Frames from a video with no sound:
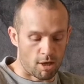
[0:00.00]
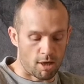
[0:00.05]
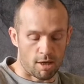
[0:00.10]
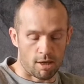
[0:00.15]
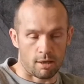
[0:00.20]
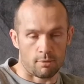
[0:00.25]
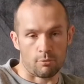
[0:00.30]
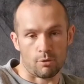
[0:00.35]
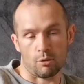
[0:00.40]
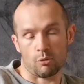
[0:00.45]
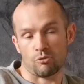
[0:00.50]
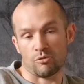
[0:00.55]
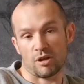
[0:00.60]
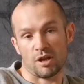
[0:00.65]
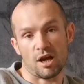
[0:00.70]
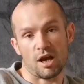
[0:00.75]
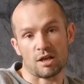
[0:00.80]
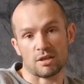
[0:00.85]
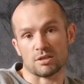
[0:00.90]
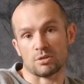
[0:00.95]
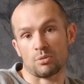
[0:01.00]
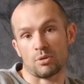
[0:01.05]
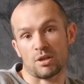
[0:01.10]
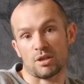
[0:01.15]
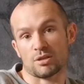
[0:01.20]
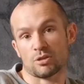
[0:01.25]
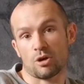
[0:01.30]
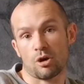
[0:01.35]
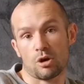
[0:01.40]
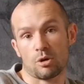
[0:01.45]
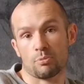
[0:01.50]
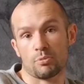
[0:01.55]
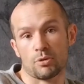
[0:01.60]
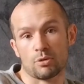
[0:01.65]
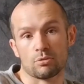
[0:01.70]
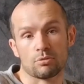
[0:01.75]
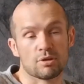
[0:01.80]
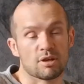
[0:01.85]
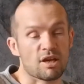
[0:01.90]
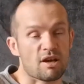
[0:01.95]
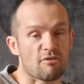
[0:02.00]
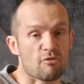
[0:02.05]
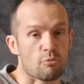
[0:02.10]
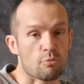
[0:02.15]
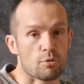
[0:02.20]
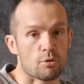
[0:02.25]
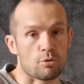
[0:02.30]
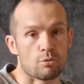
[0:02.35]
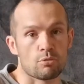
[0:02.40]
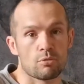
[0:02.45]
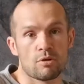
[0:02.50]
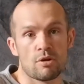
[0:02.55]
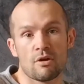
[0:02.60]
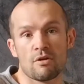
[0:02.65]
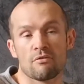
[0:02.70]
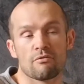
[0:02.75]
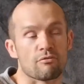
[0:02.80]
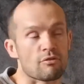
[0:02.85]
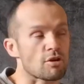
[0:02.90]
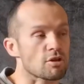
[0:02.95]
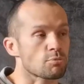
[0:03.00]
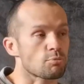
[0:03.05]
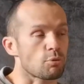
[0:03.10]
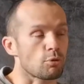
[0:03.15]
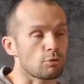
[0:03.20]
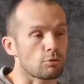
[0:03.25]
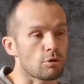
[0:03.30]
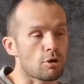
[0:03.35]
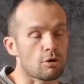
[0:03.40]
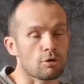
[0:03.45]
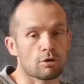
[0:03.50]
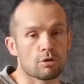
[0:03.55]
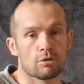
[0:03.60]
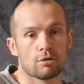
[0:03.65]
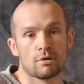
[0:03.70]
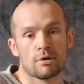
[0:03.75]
With regard to whether it's Cockapoo, Cockapoo, French Bulldog,